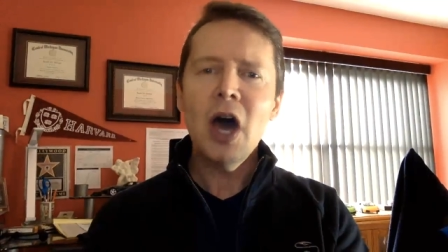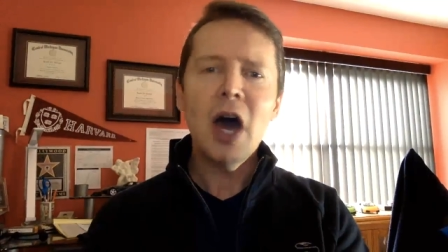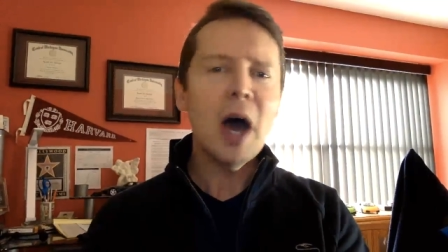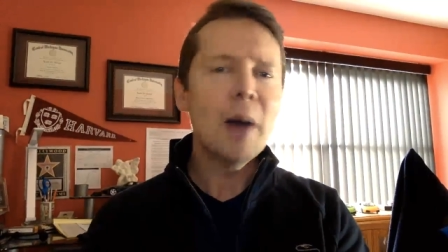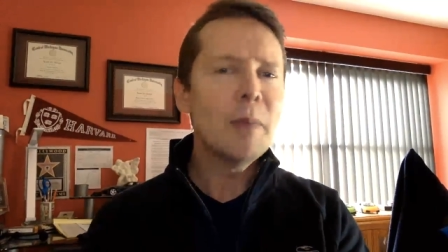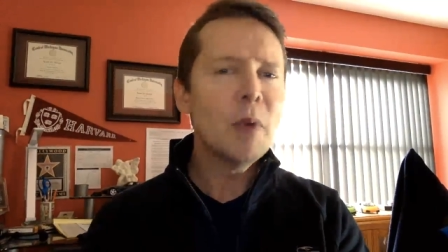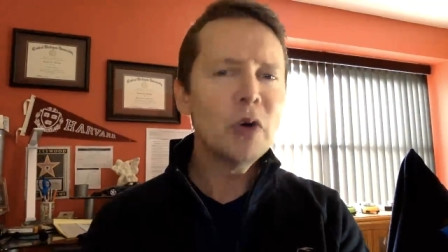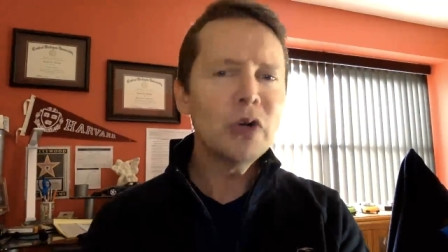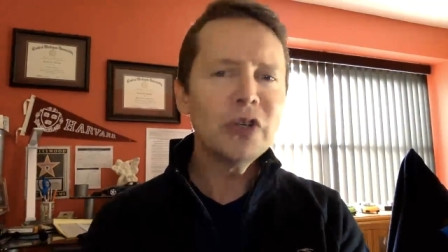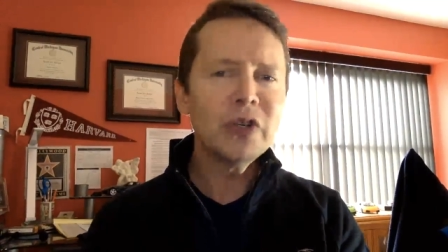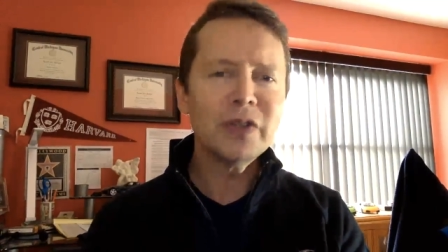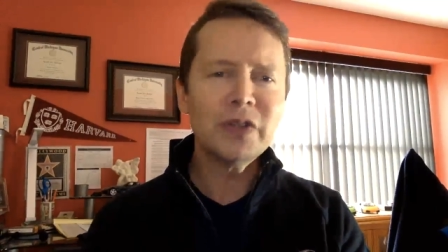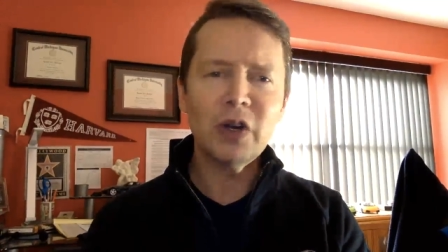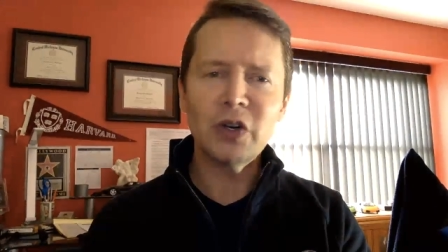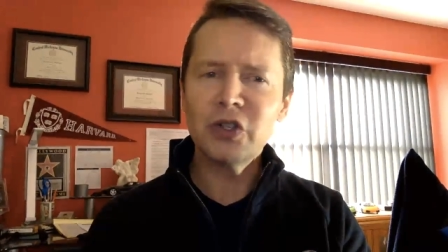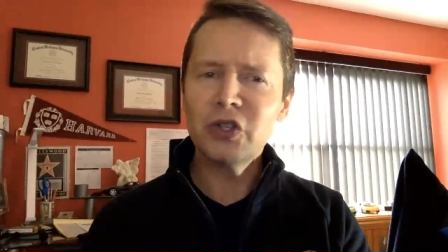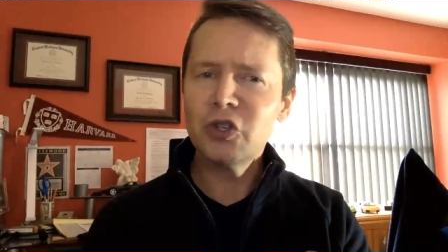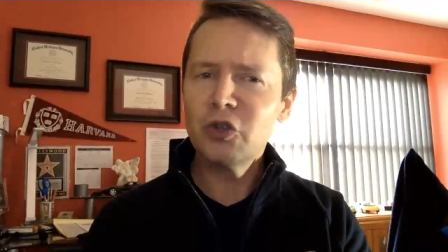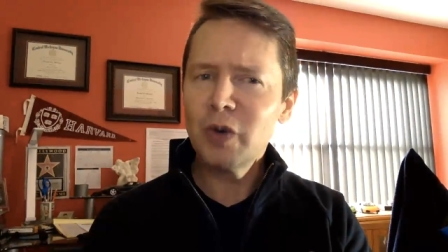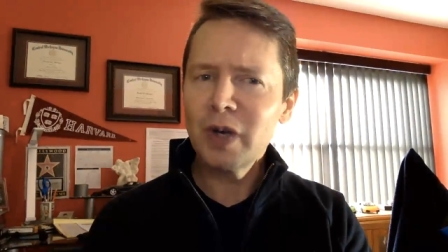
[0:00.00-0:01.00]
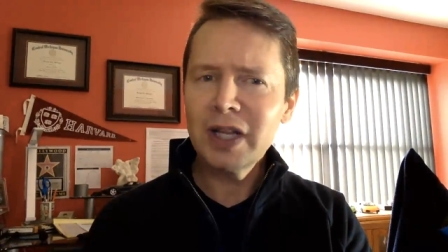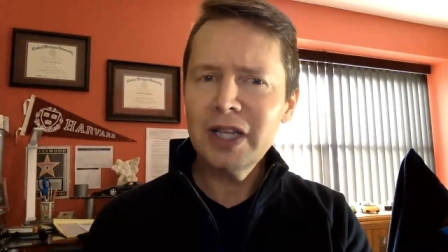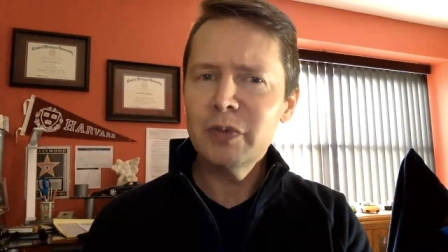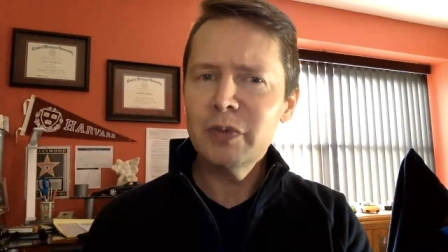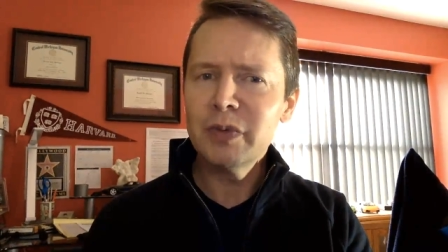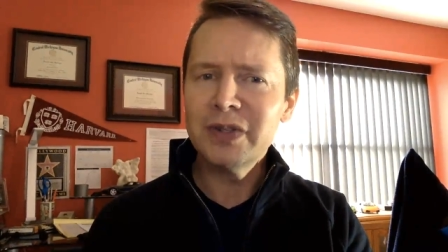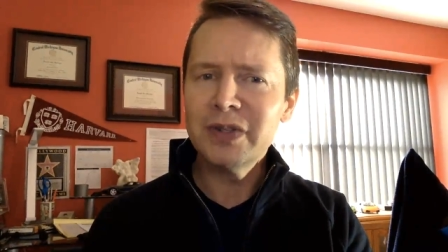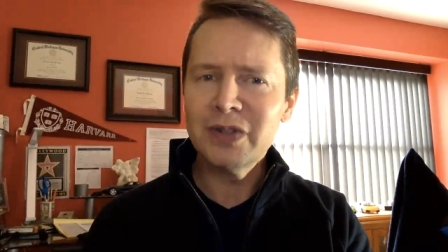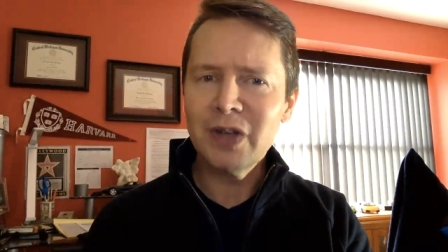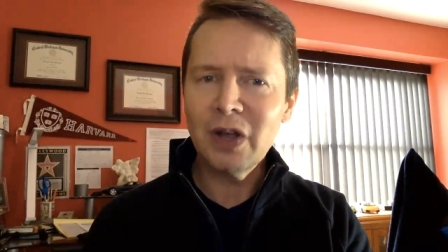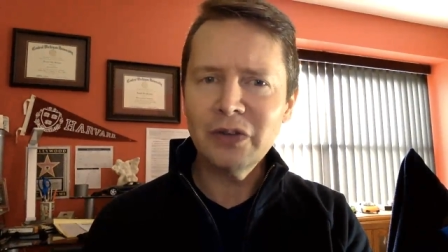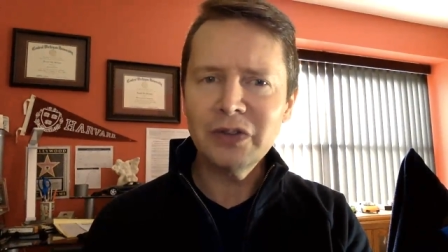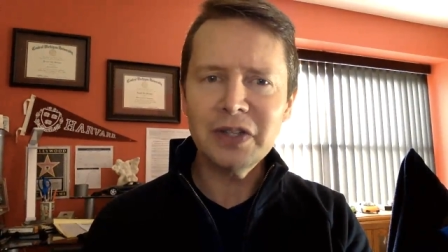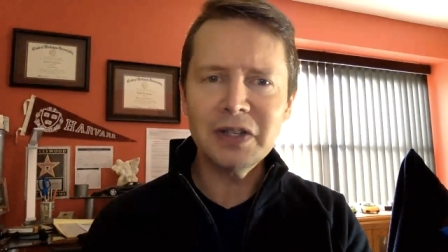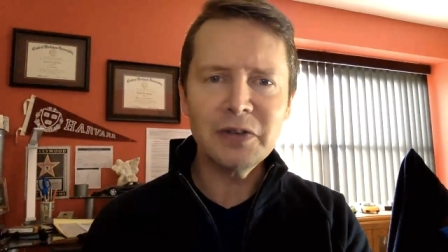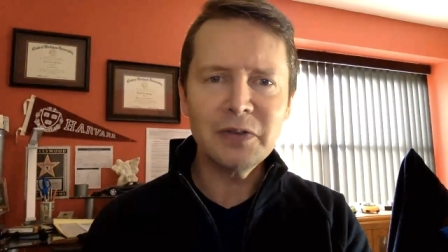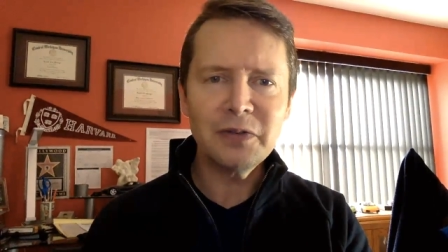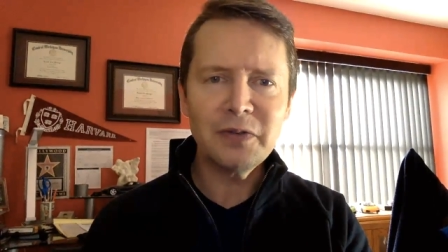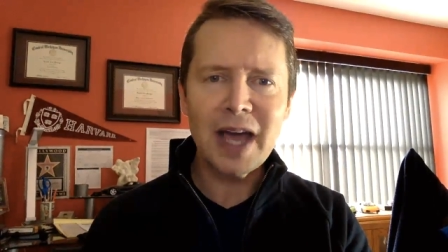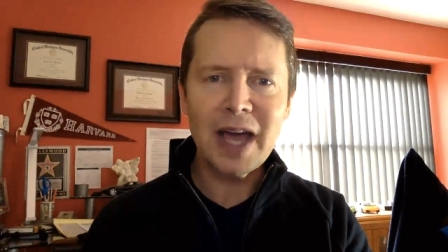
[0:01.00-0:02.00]
Emotions are strictly
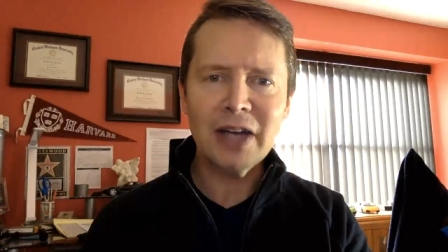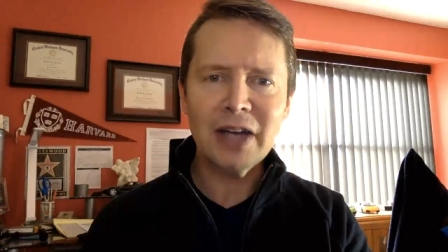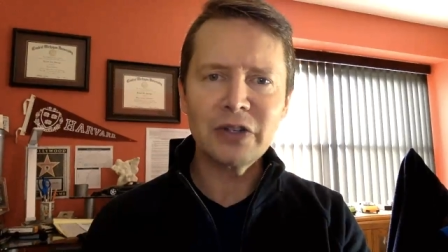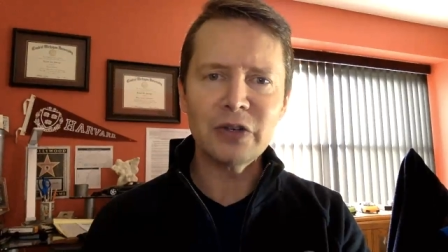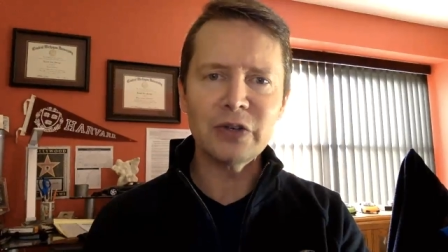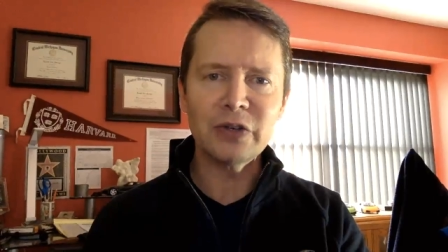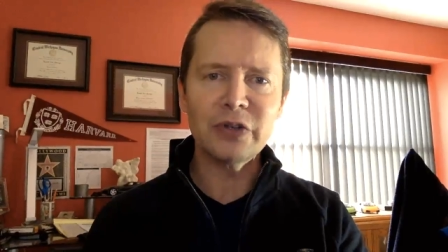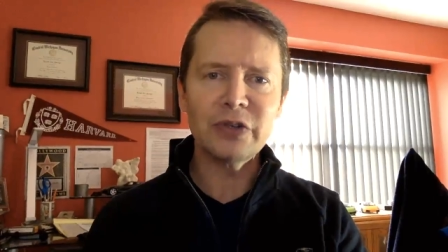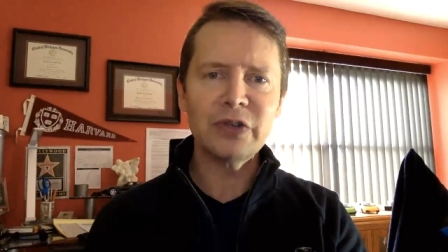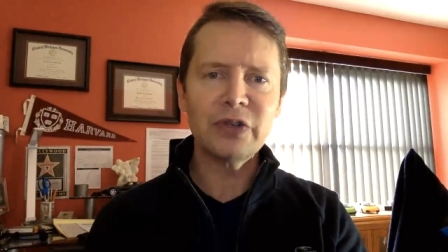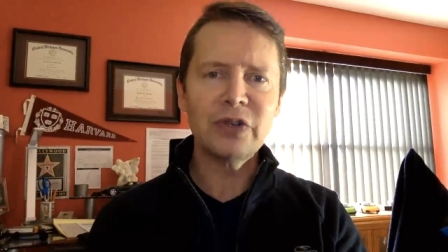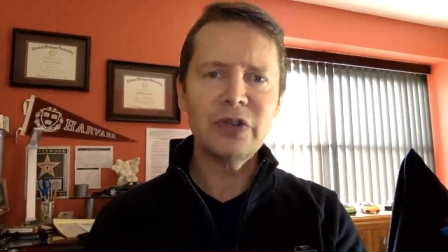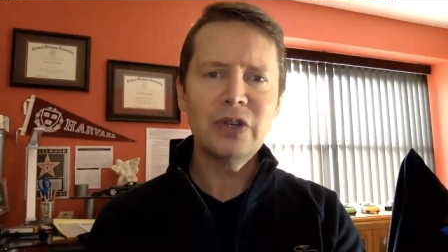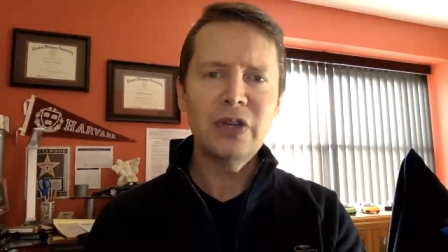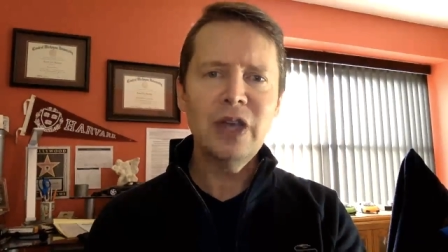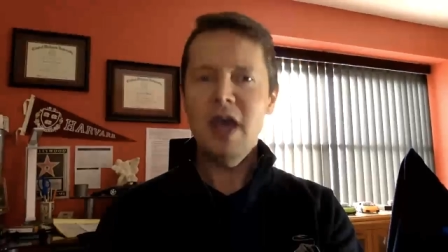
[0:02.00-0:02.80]
resultant factors.